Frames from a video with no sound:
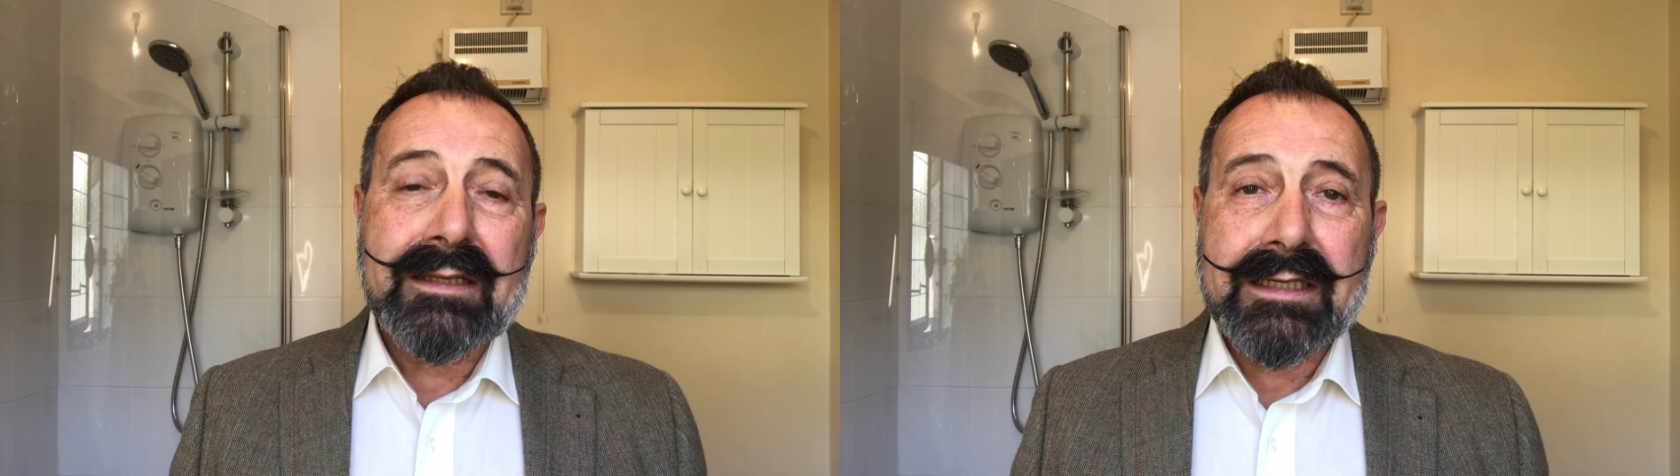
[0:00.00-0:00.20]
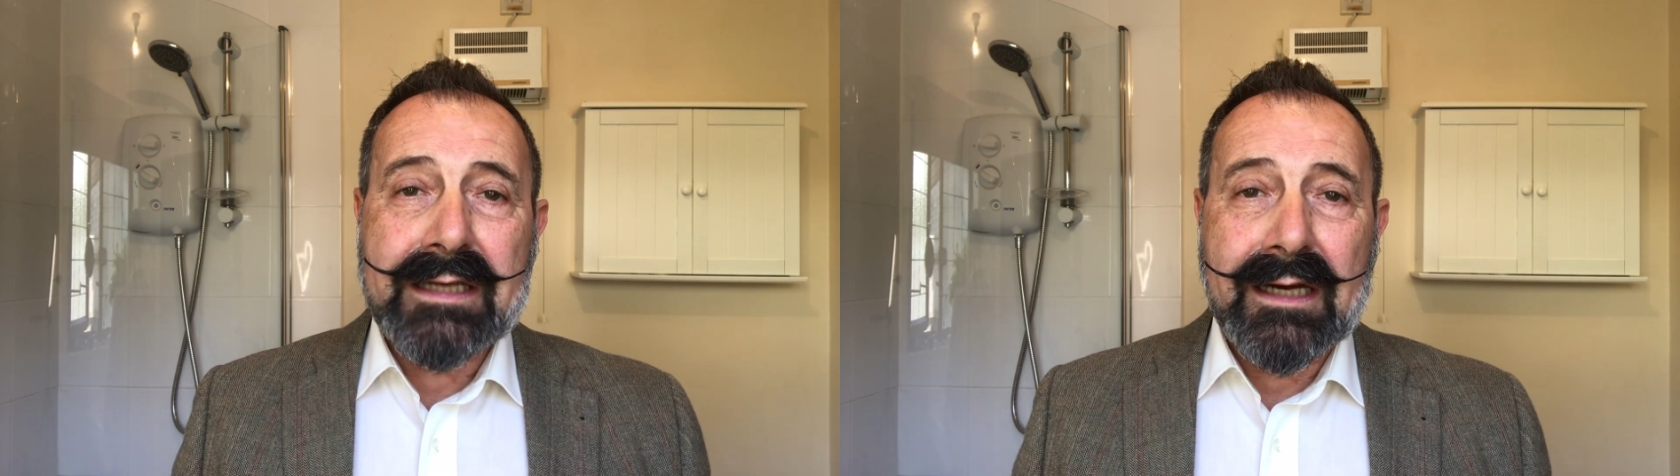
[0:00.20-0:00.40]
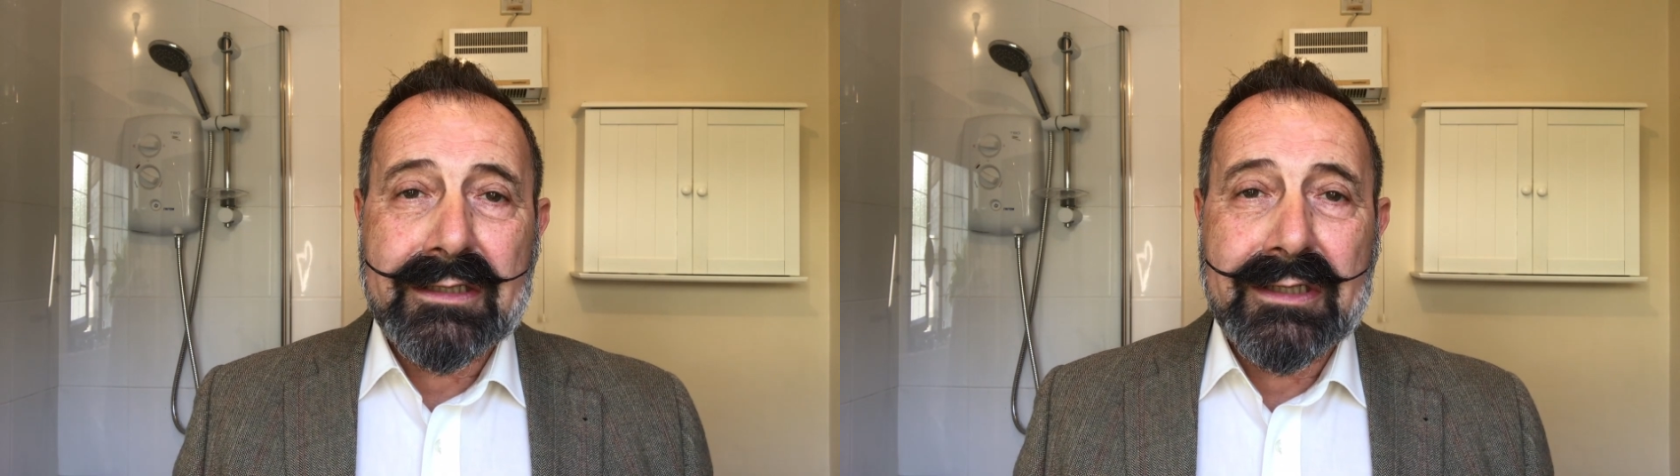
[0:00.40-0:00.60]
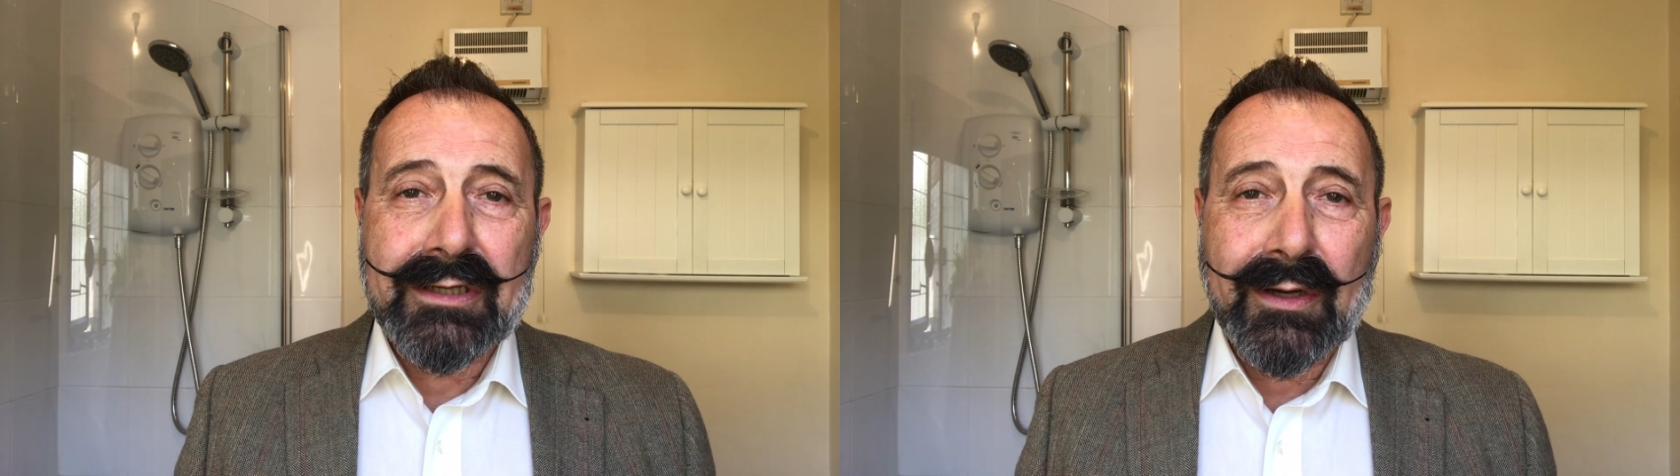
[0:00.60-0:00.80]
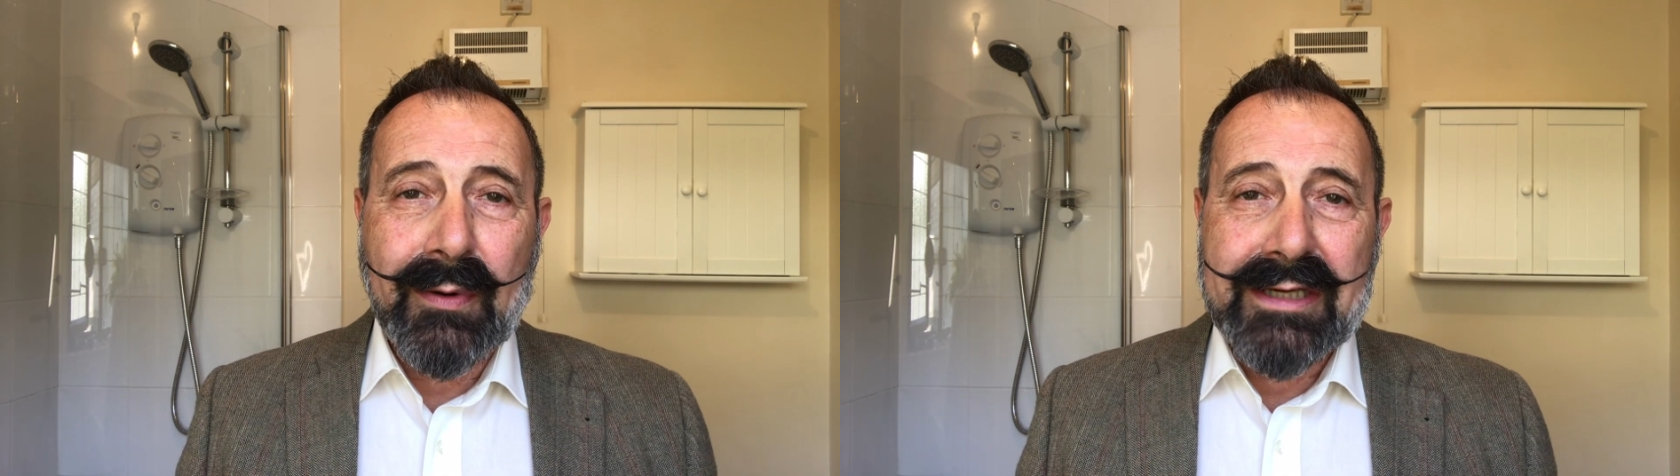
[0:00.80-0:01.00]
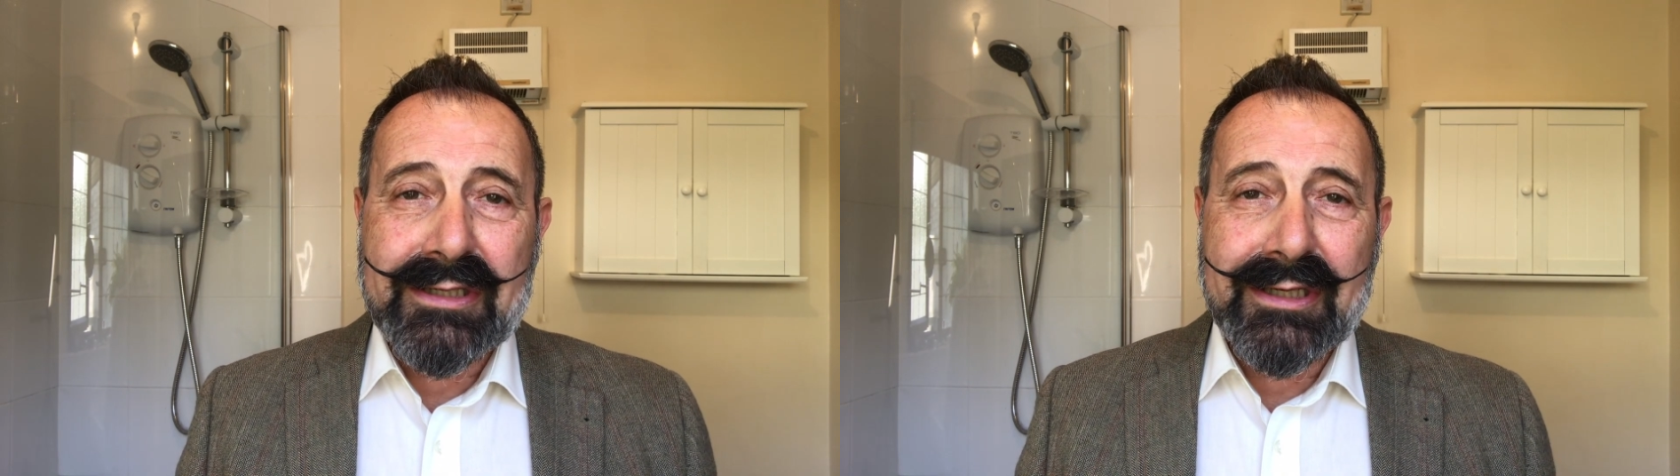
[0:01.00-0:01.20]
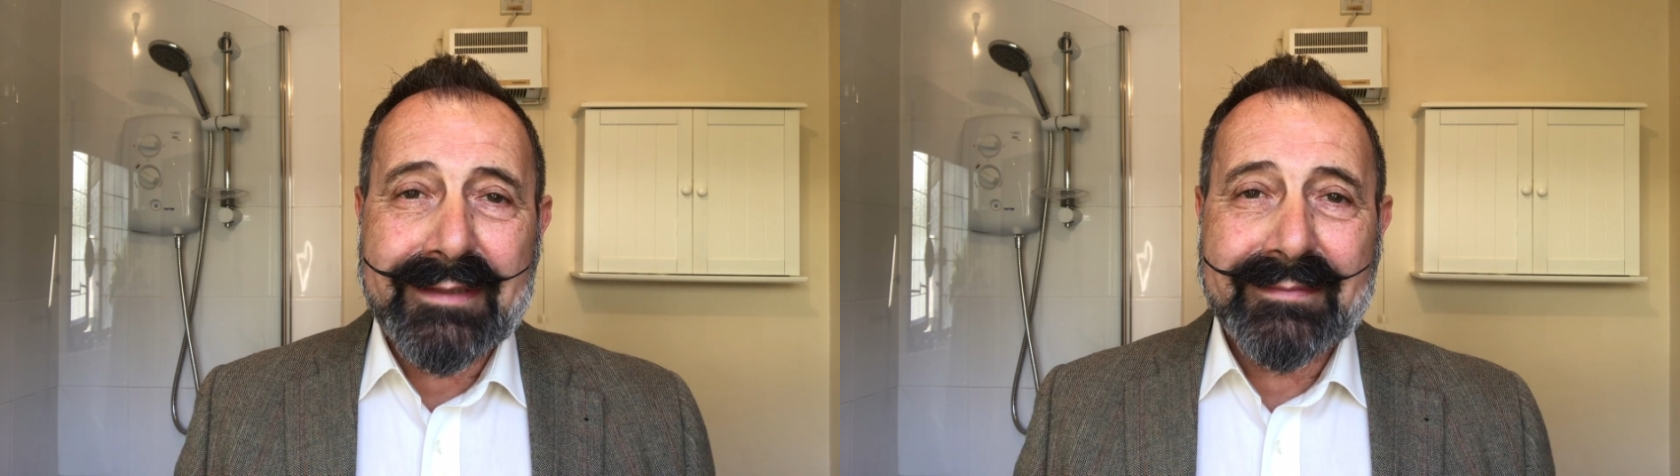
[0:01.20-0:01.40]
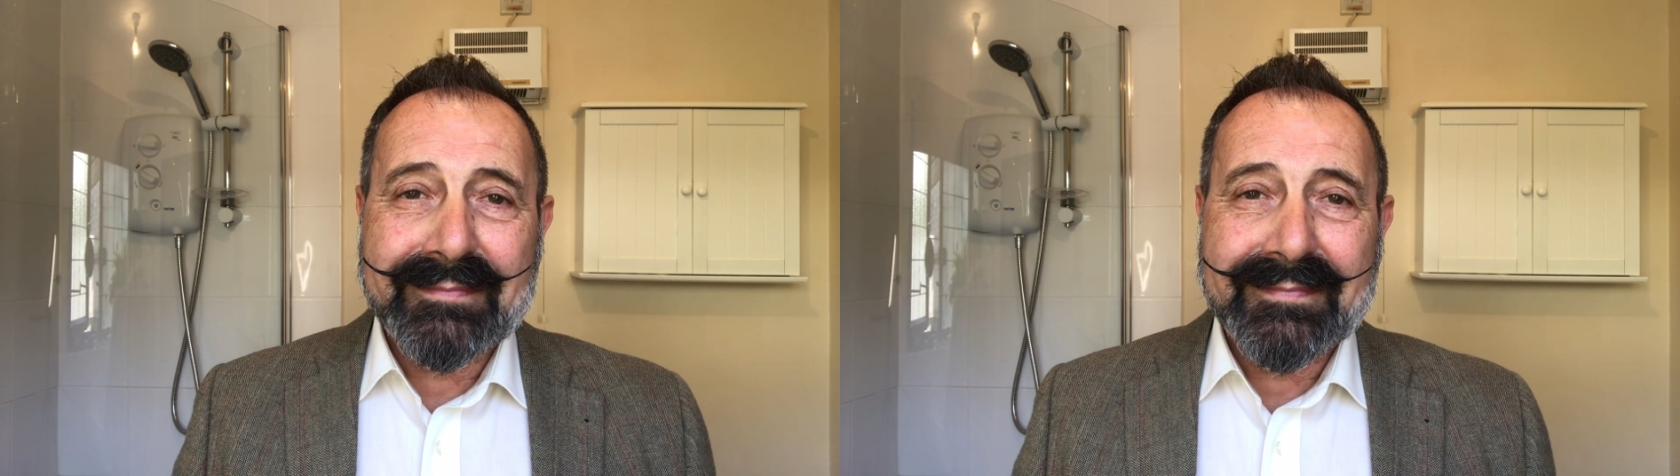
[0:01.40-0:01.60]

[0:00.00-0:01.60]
this answers your question.